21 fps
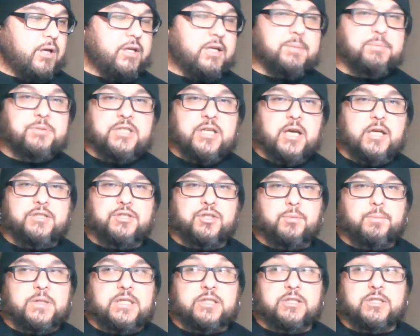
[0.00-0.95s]
Nipsey
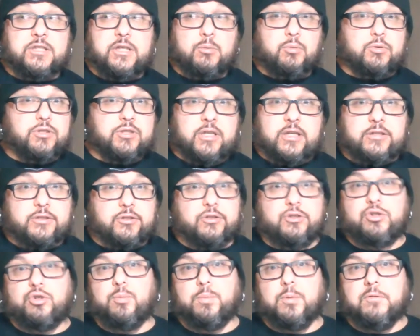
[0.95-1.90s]
Hussle piece that was, like,
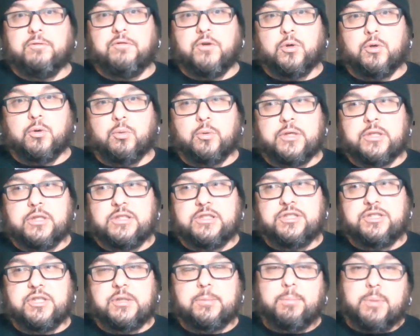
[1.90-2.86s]
super
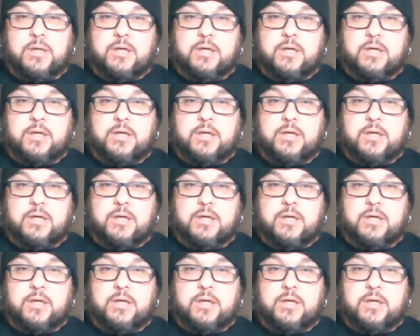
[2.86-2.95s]
photorealistic,